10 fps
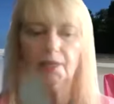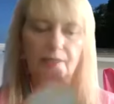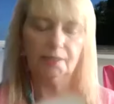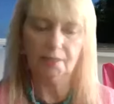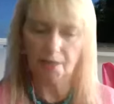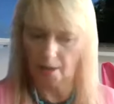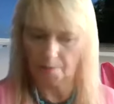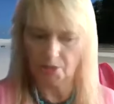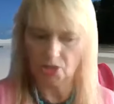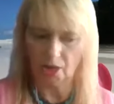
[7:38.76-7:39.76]
is the
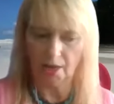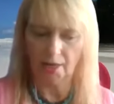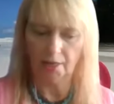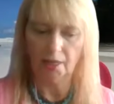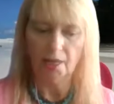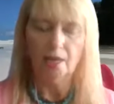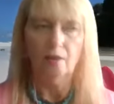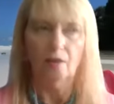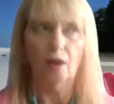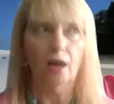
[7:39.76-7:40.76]
time to shine,
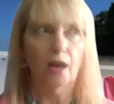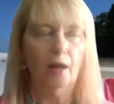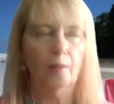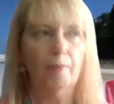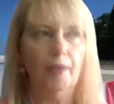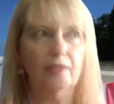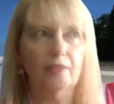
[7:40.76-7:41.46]
and